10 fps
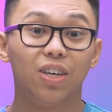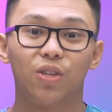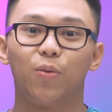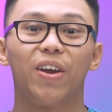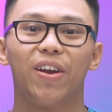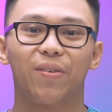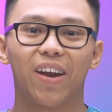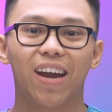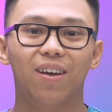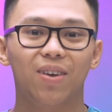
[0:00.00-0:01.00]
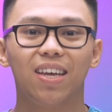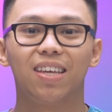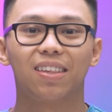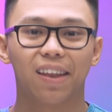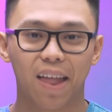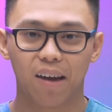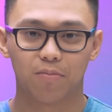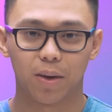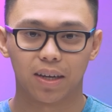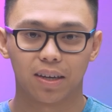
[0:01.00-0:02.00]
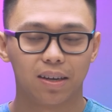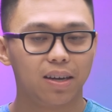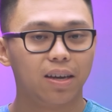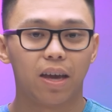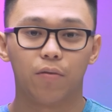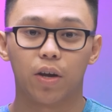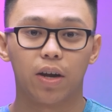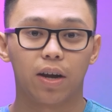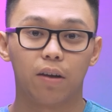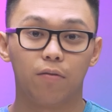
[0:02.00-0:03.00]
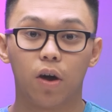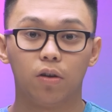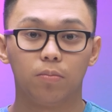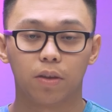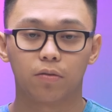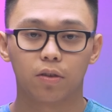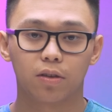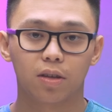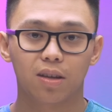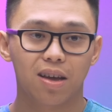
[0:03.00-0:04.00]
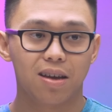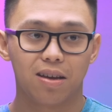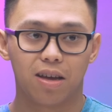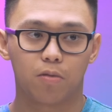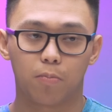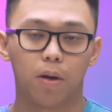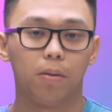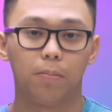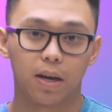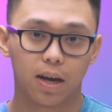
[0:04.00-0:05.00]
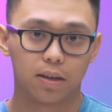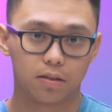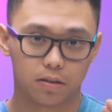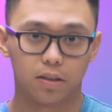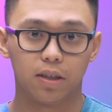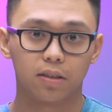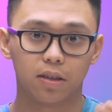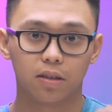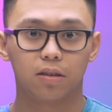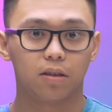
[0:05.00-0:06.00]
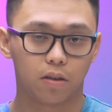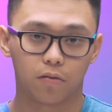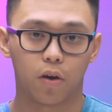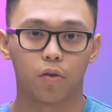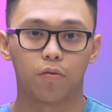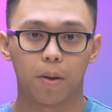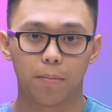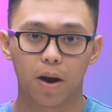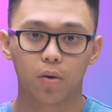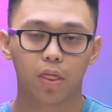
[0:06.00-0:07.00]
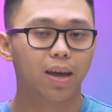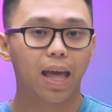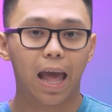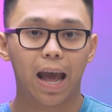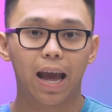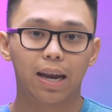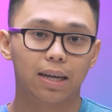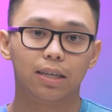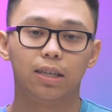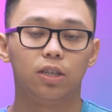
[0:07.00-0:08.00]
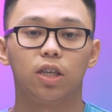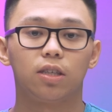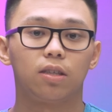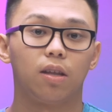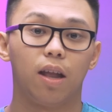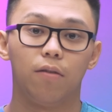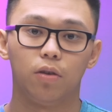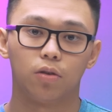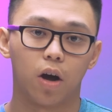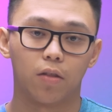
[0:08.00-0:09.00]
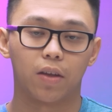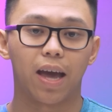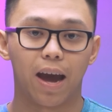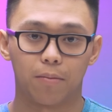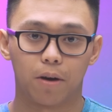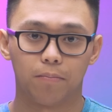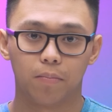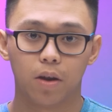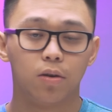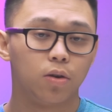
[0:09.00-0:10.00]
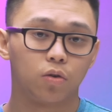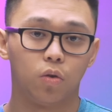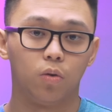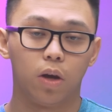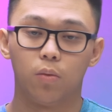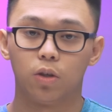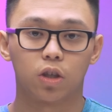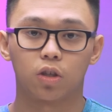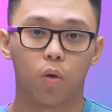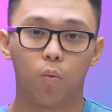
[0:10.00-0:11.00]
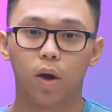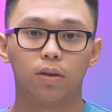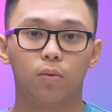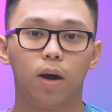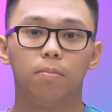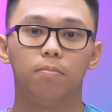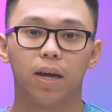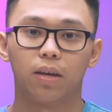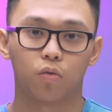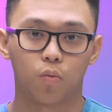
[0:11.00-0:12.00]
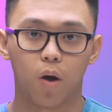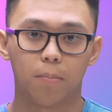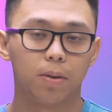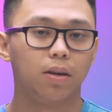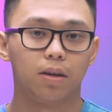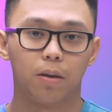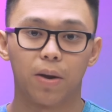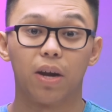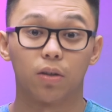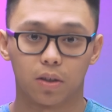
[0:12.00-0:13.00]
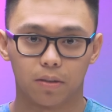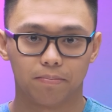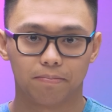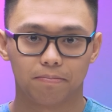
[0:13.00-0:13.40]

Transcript: So what you're hearing right now is the lav mic. If you're hearing any volume differences, it's probably because the distance is farther from my mouth and I didn't adjust the levels on the camera. So it was just a one-to-one mic swap comparison.